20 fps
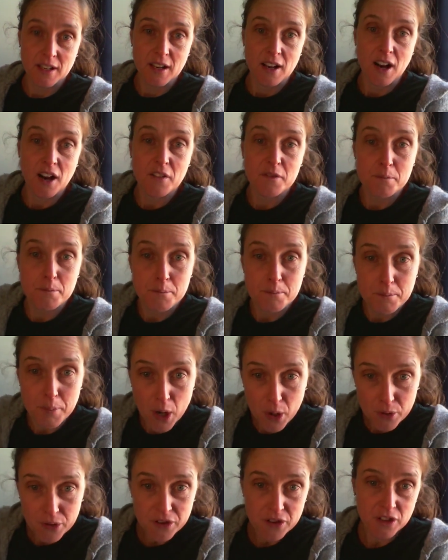of
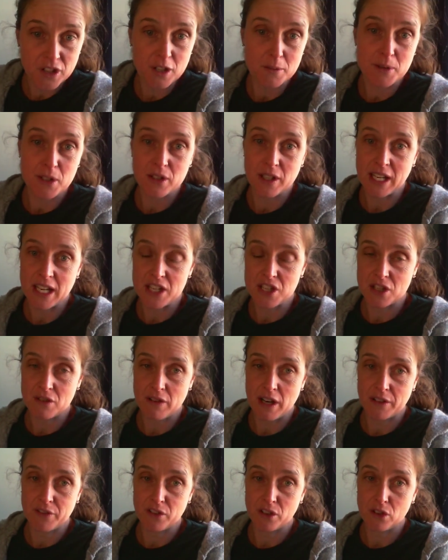both the communication
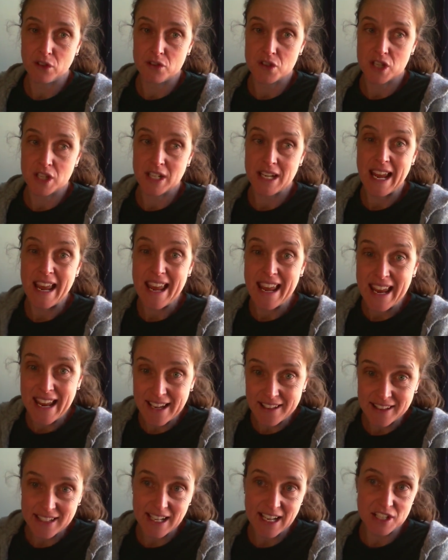revolution
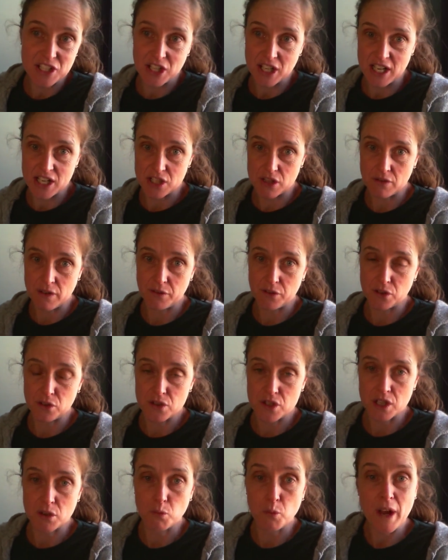and the education
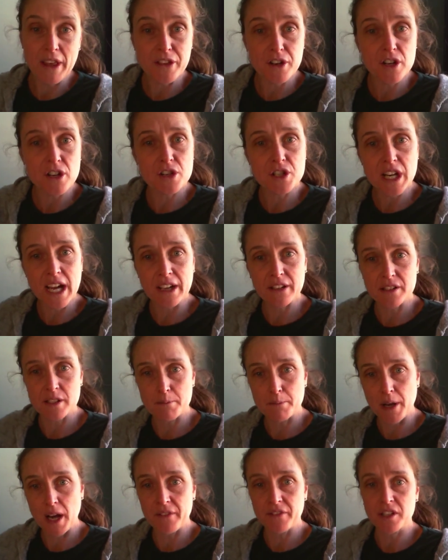revolution. Whether your child's in
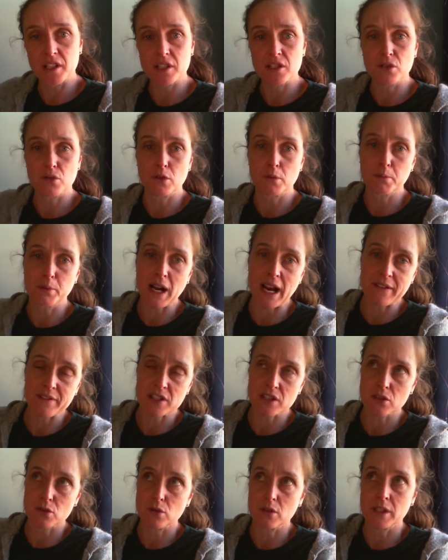public school, private
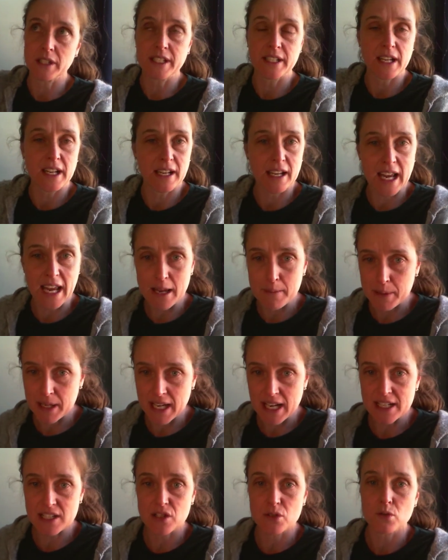school, in an
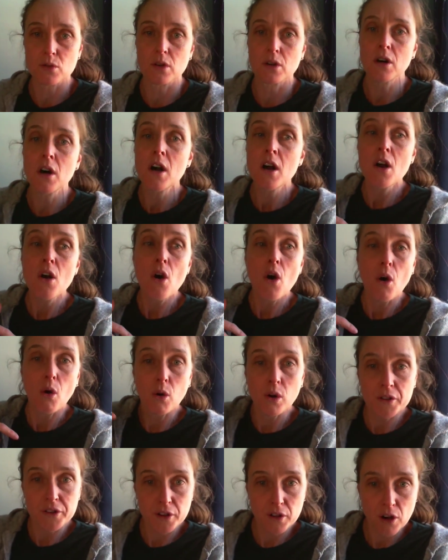ABA school,
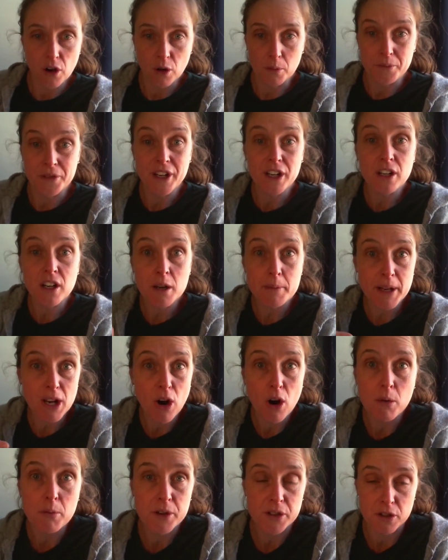or they're home, they're going to be
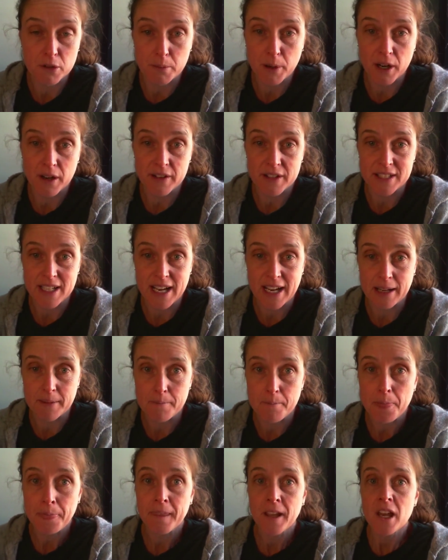home with you part of the time.
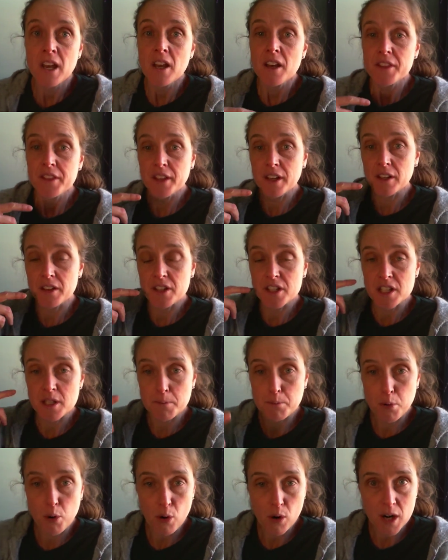The
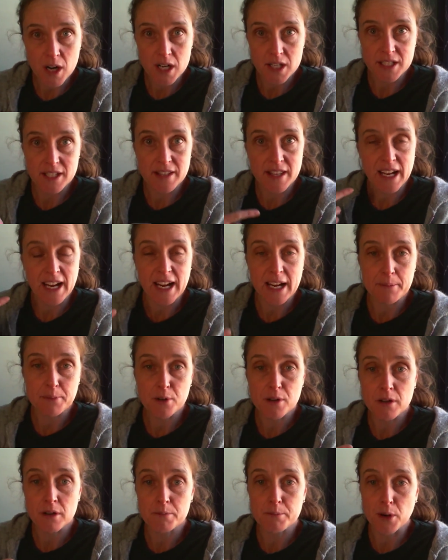support that
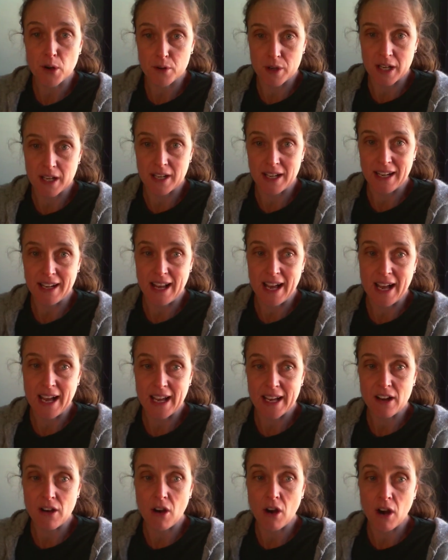April Bowden and
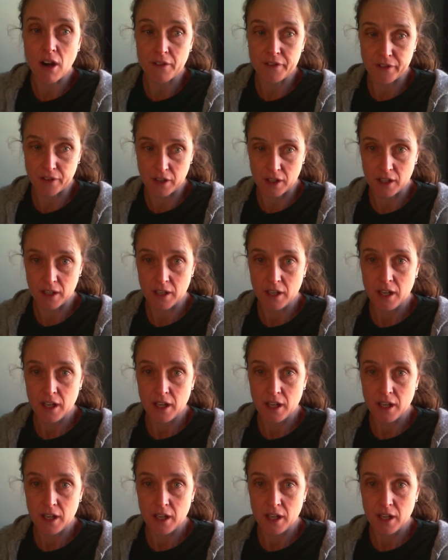I offer